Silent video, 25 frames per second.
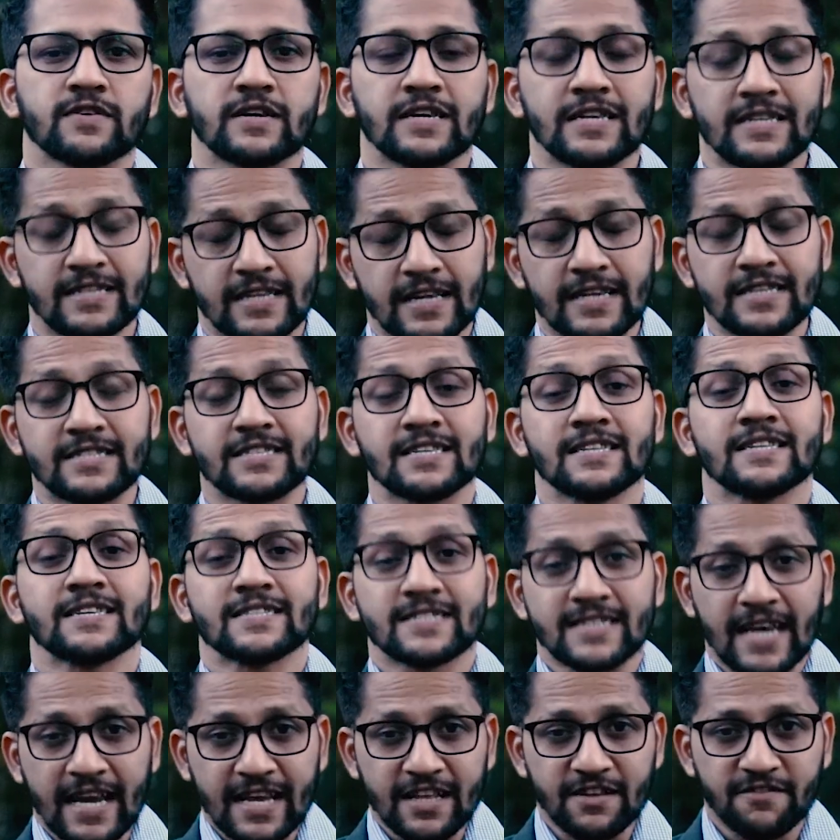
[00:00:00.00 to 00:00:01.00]
it's in the
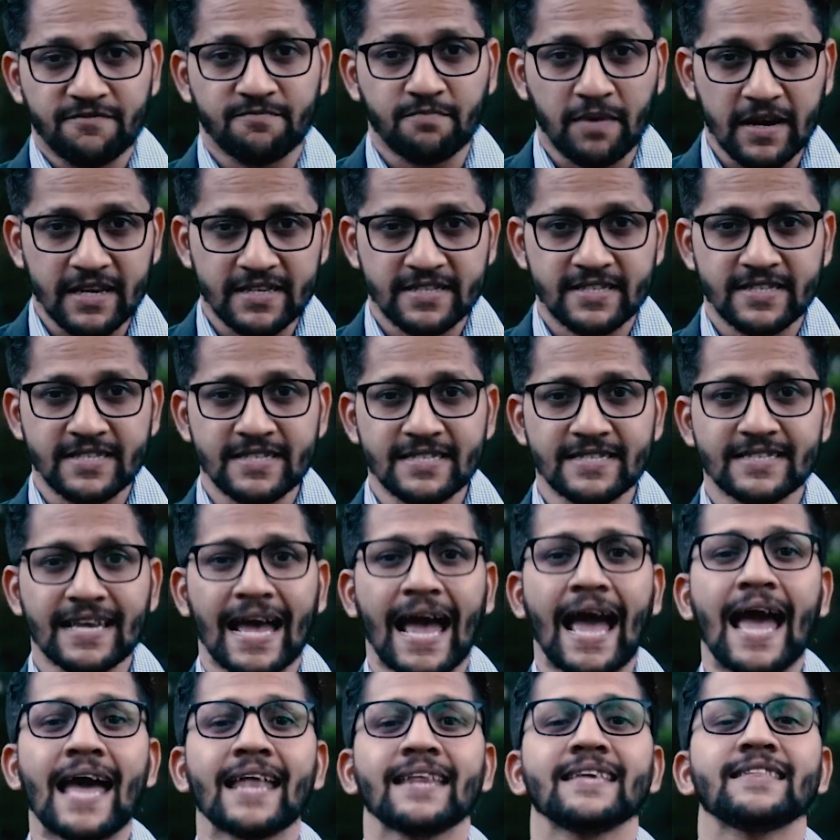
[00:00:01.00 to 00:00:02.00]
sign of Pisces
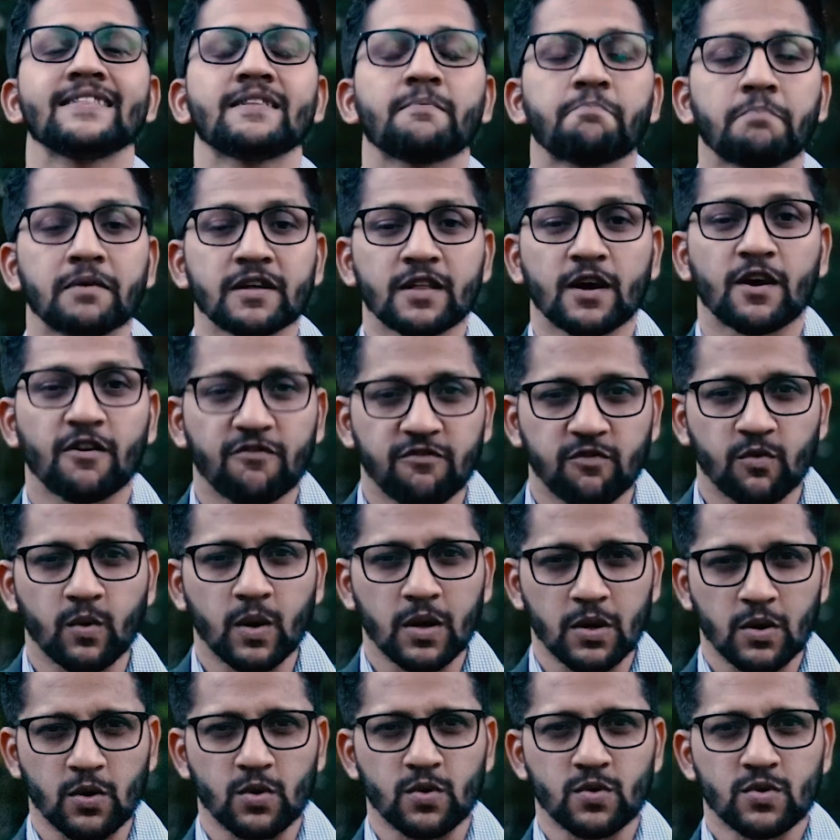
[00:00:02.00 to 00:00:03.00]
and in the pada of
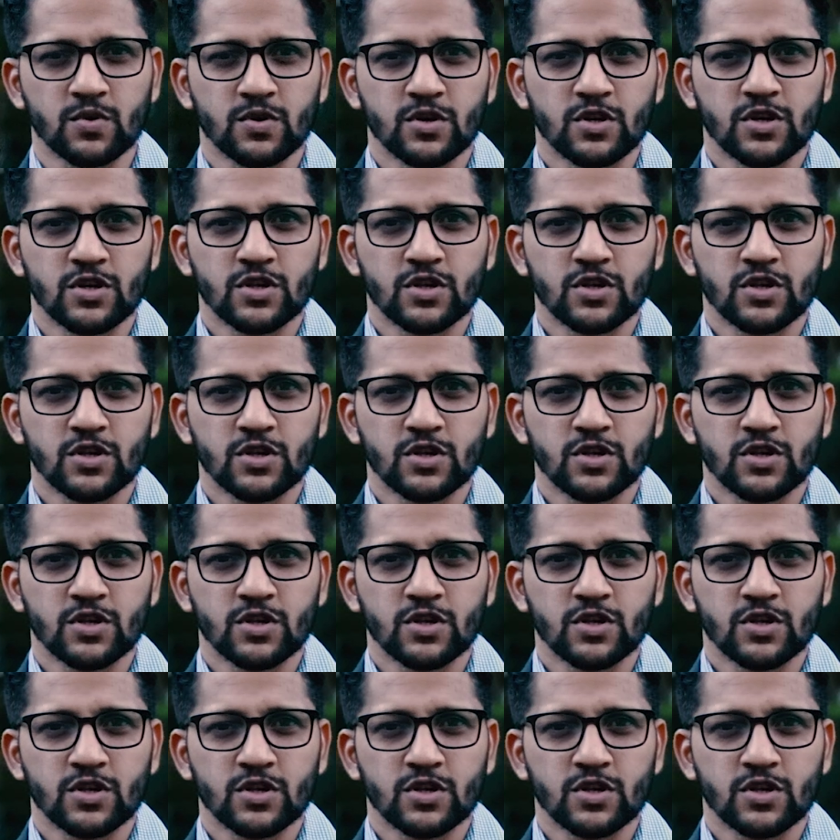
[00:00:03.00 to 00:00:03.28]
Virgo.